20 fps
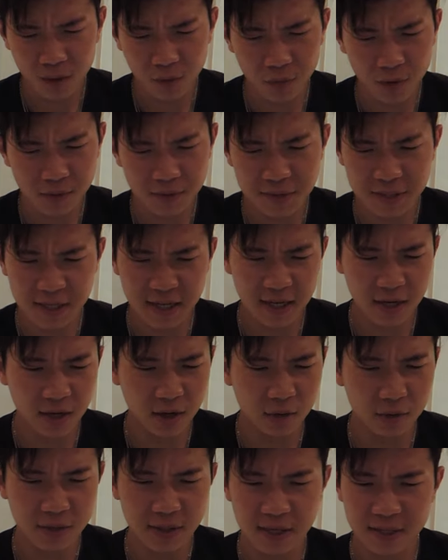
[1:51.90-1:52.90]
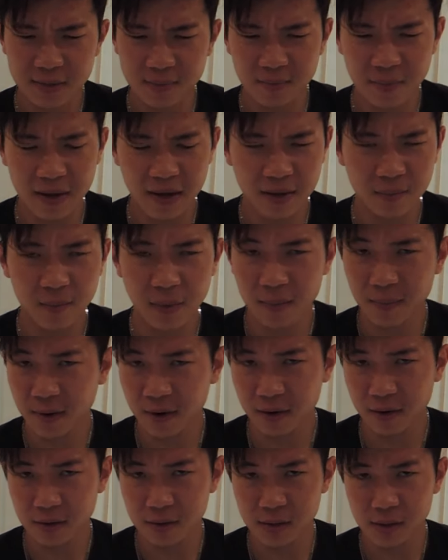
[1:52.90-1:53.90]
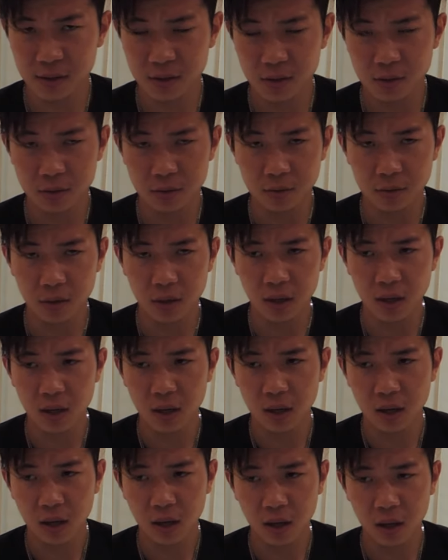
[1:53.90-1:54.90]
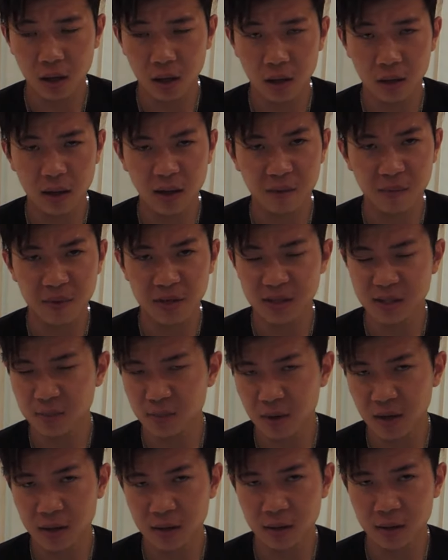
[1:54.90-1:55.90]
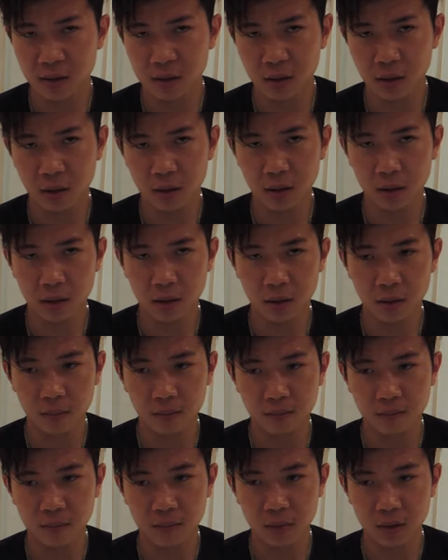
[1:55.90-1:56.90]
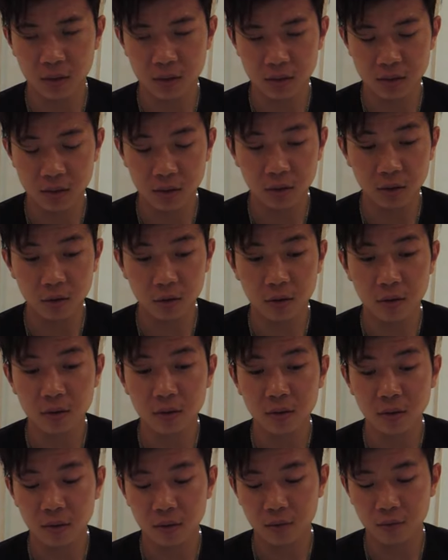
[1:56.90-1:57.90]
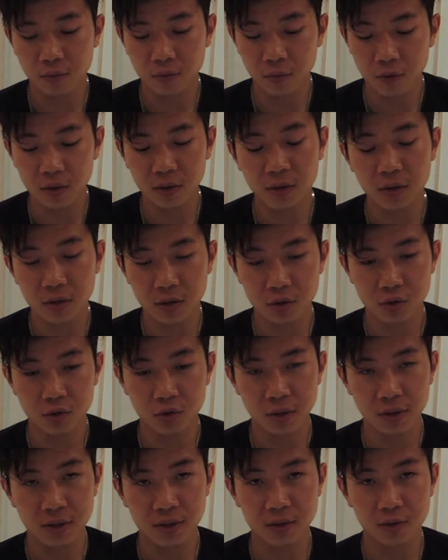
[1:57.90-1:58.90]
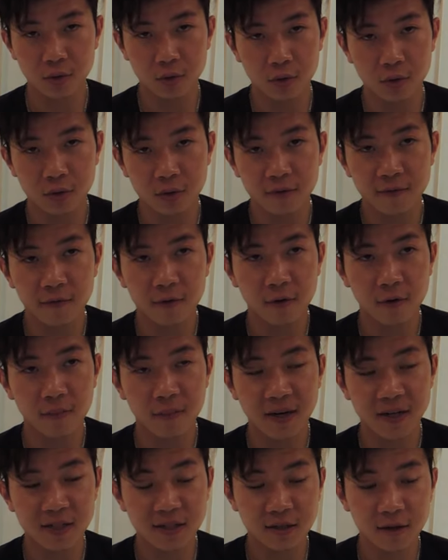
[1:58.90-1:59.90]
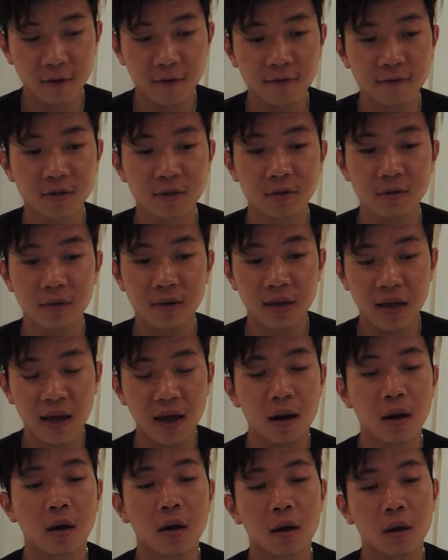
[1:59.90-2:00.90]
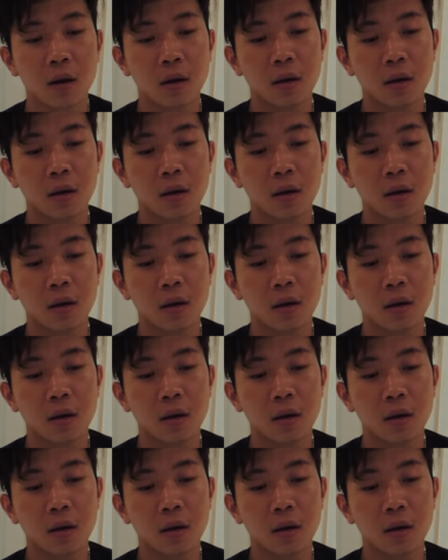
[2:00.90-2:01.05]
When I was a kid, I always had to beg my parents to allow me to spend to learn really good tricks in order for myself to get